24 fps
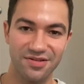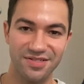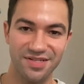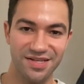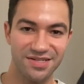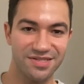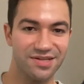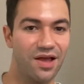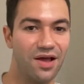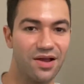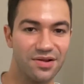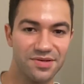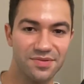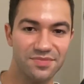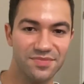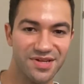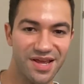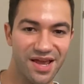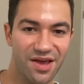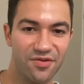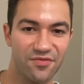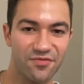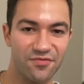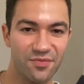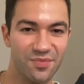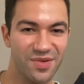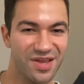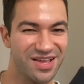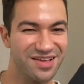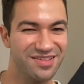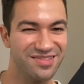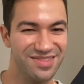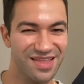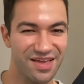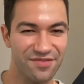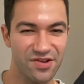I talked him down from like
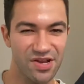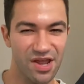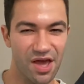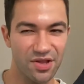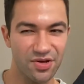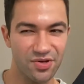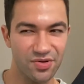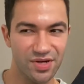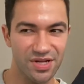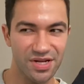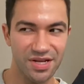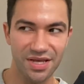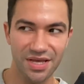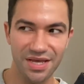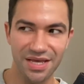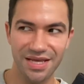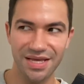$1,100,